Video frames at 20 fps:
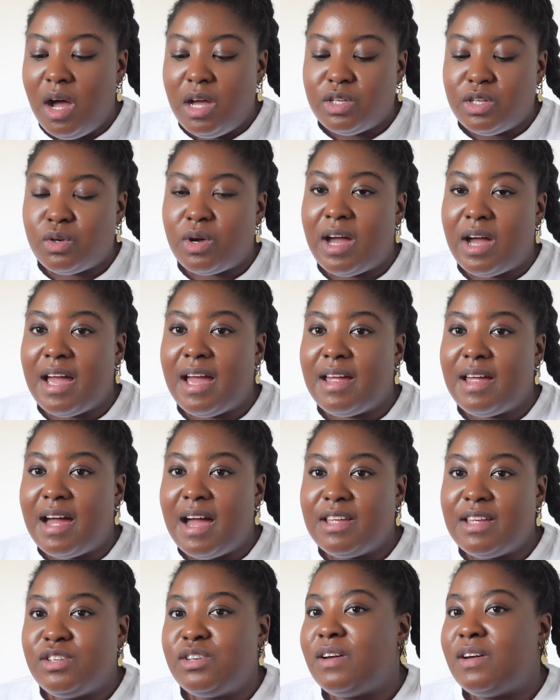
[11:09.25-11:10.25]
So I
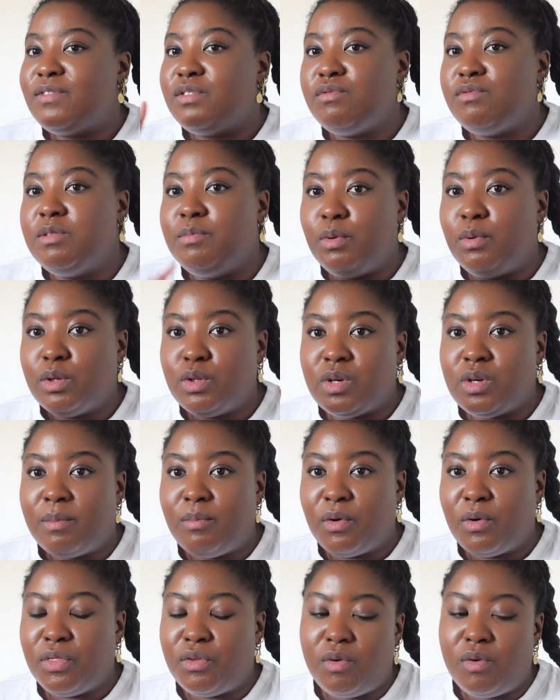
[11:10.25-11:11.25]
actually have to read book 2 and
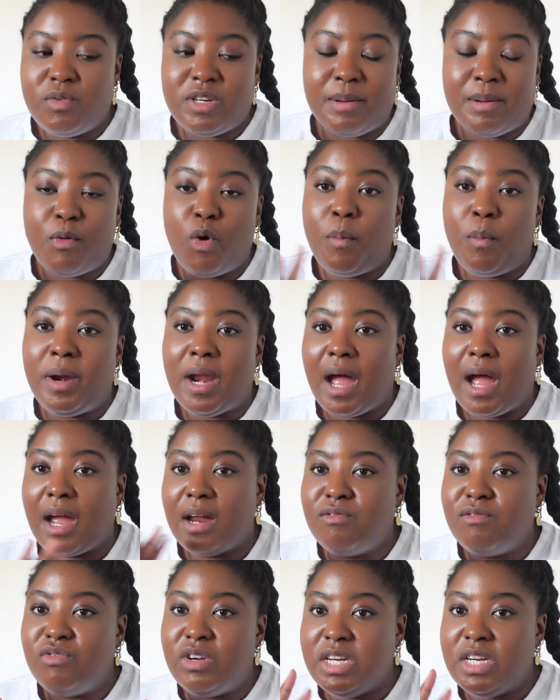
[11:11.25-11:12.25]
book 3, which I'm hoping I
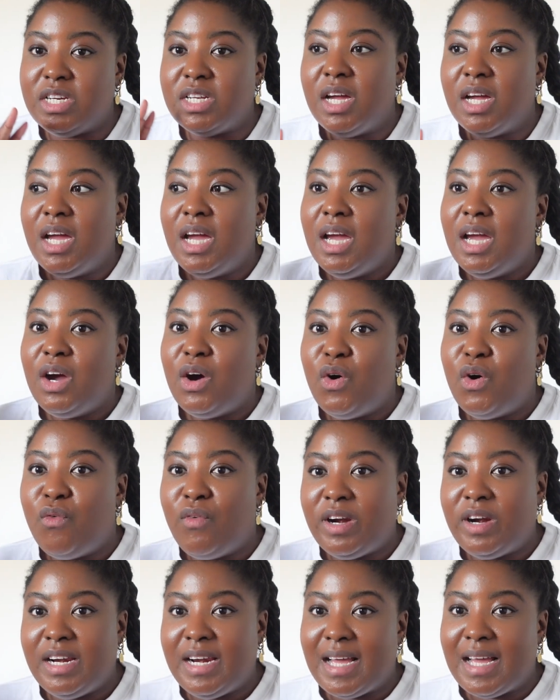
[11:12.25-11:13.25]
can read
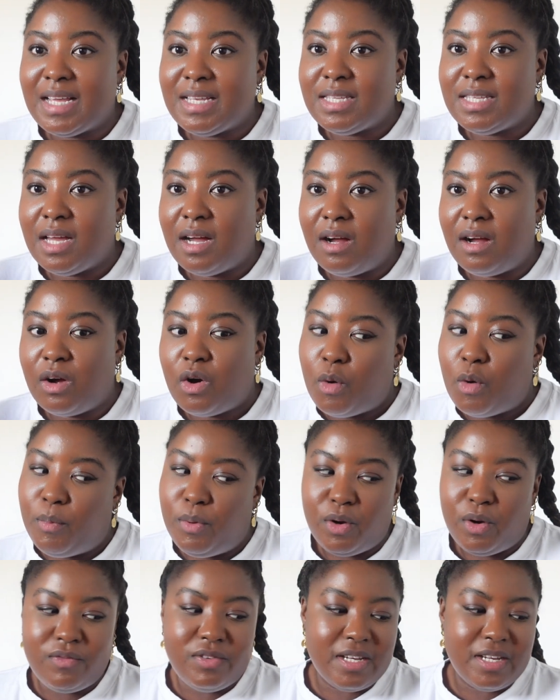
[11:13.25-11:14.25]
over the next
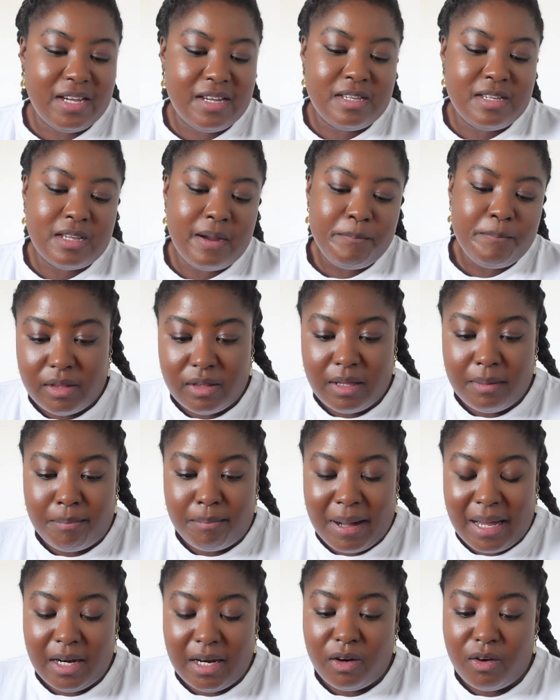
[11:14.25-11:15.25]
couple of days. The
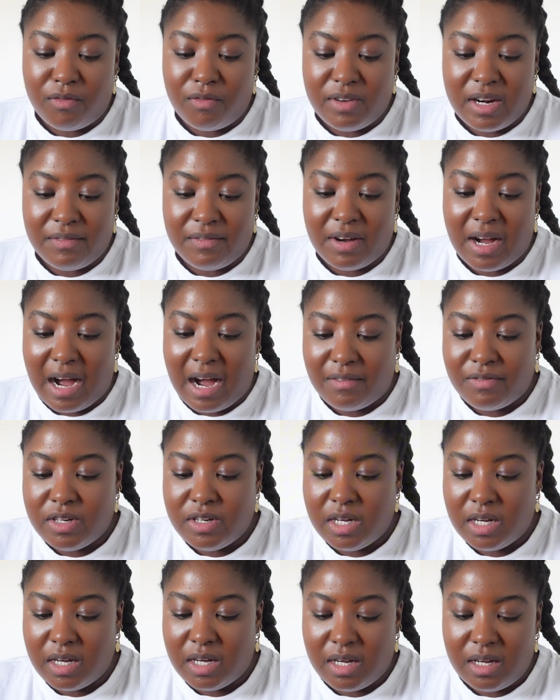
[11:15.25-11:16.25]
Ballad of Never
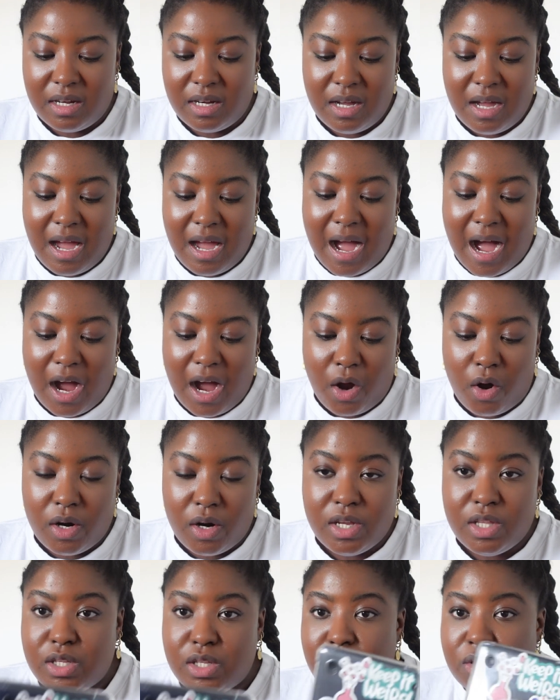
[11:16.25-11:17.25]
After,
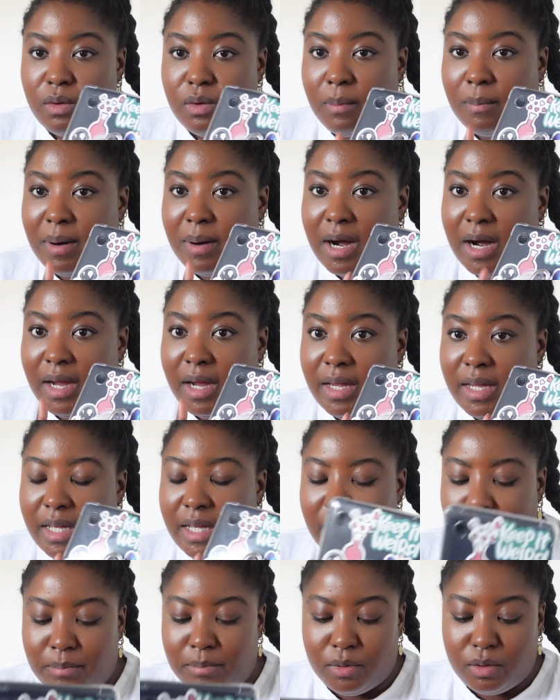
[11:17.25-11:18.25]
according to my
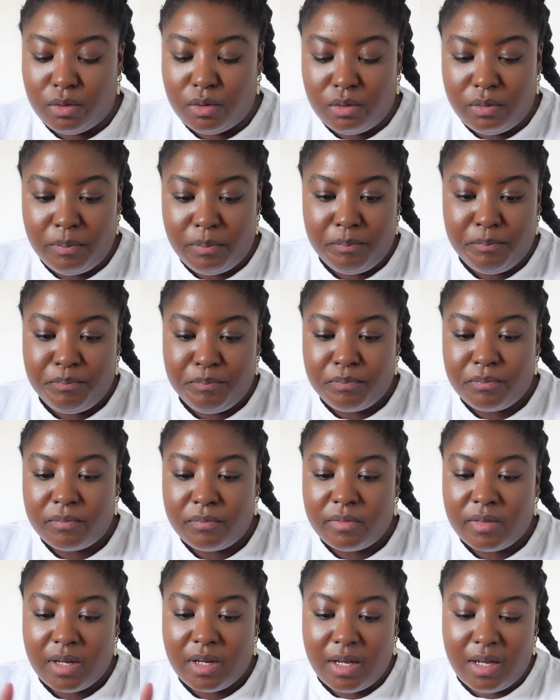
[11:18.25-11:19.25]
Kibo,
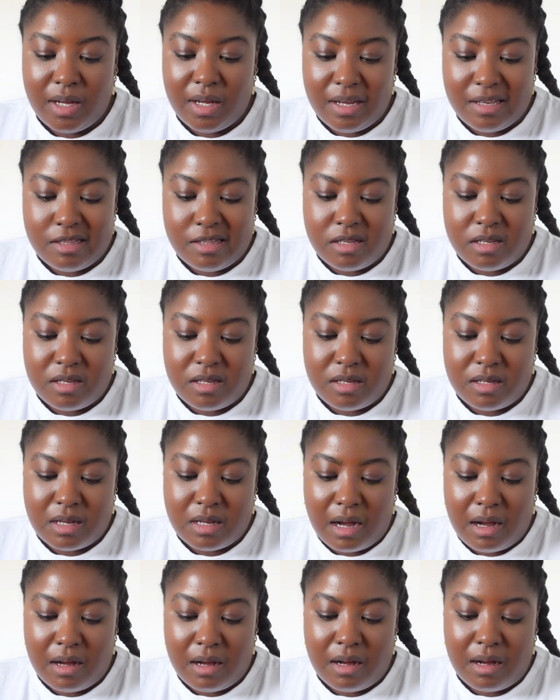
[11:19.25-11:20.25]
it's,
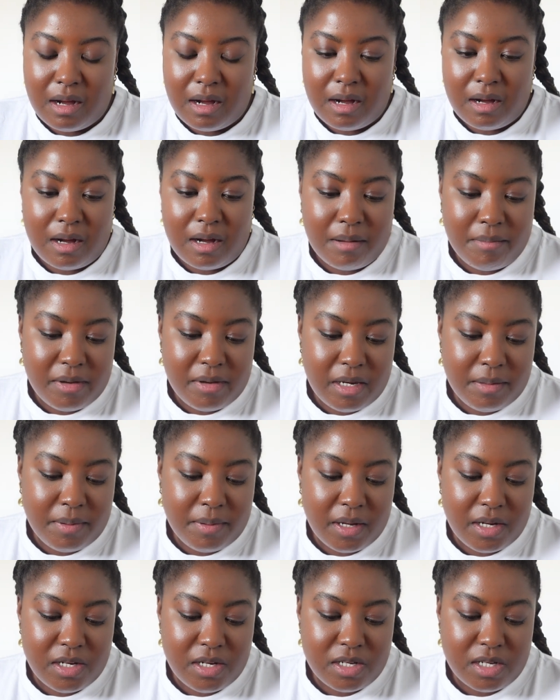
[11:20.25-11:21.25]
how many
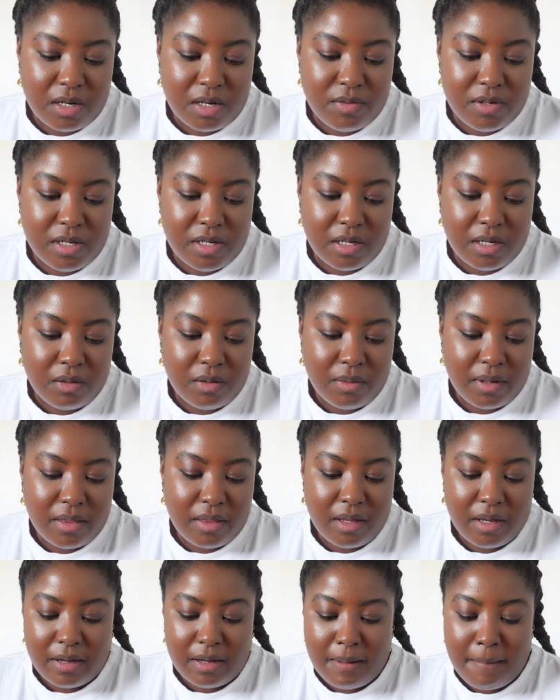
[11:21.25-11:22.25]
pages are we dealing
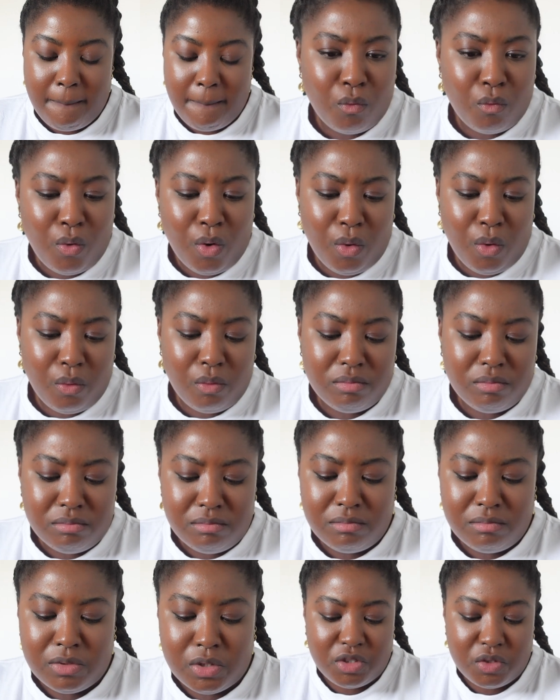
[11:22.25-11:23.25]
with here? Whoa,
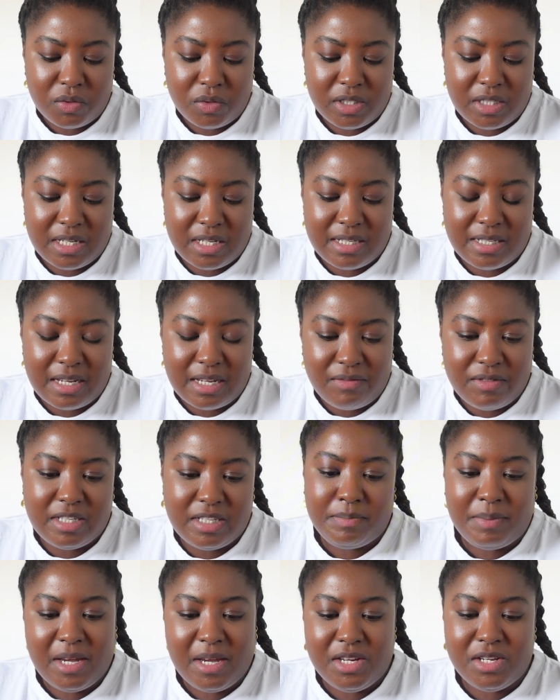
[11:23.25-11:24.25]

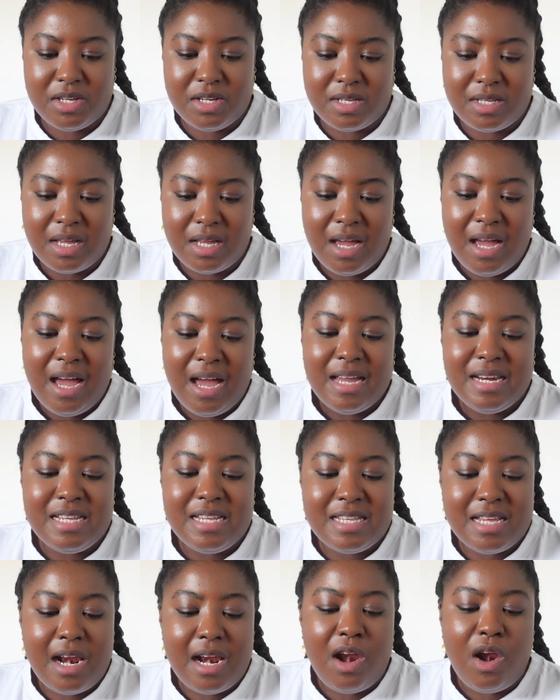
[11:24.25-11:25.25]
270 pages.
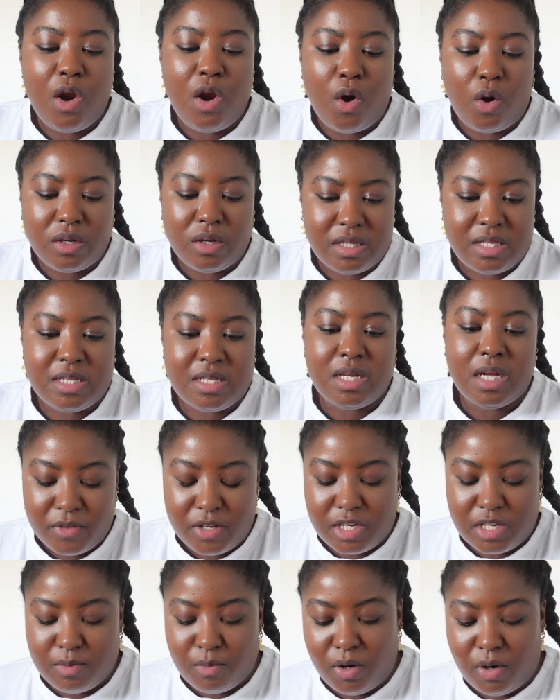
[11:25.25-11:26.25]
This is a lot
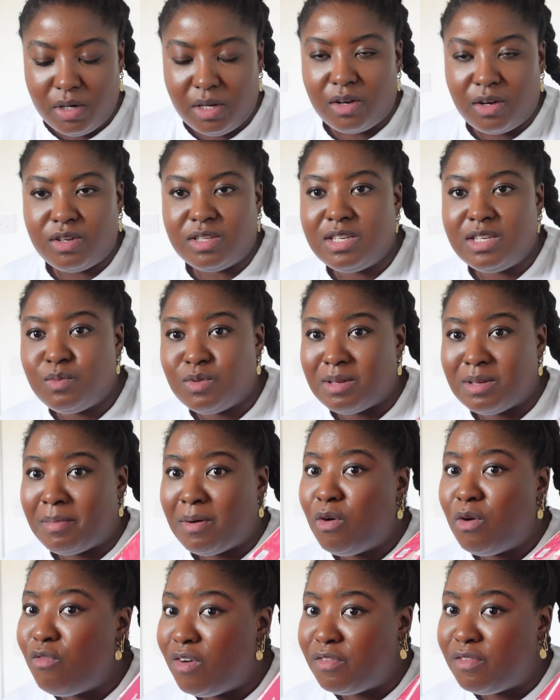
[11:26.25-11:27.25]
smaller because this was
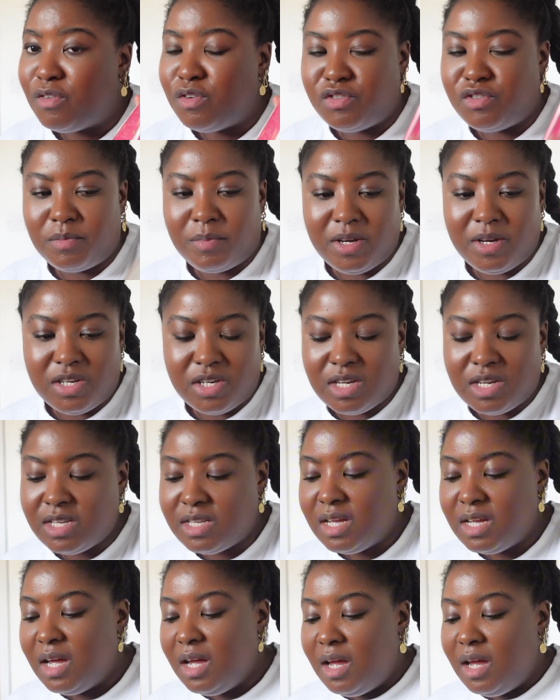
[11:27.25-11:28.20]
over 400 pages.